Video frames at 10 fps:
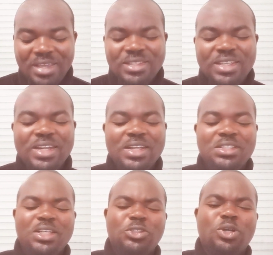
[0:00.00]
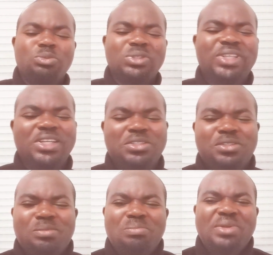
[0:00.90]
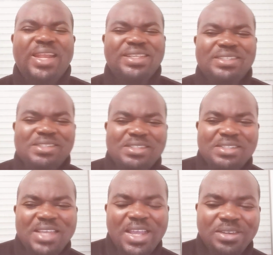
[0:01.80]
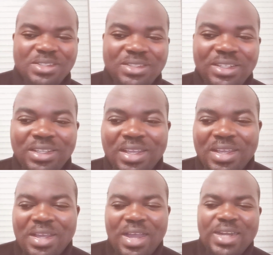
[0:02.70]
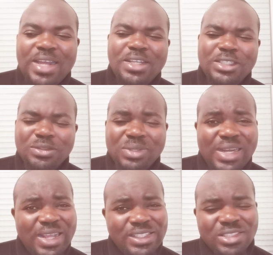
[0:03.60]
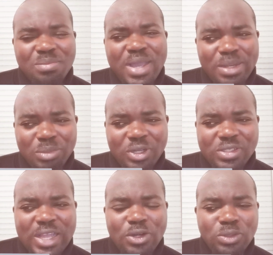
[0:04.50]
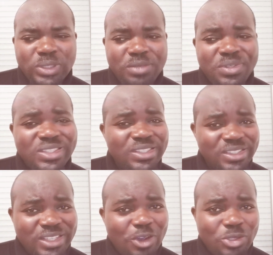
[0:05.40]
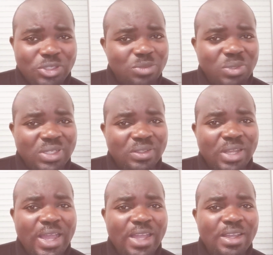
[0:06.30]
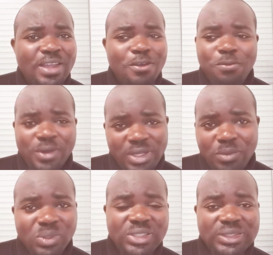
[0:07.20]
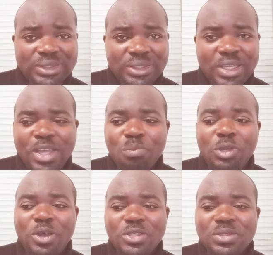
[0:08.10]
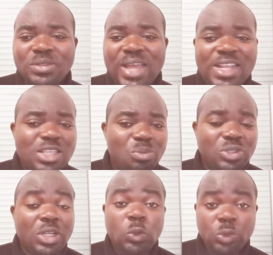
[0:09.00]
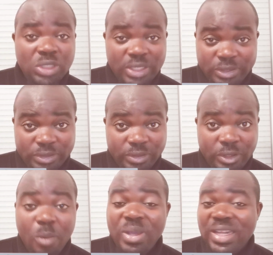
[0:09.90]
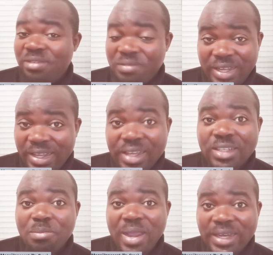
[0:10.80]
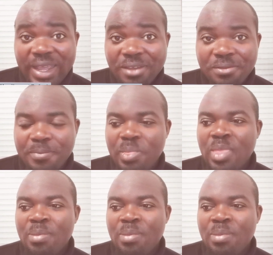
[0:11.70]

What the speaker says: He said that Nigerians come to take some blessings in their industry. And I listened to it and I smiled, because I don't know if he's sincere or he's just being funny with it. Because that is the most delusional comment I've ever heard in my life.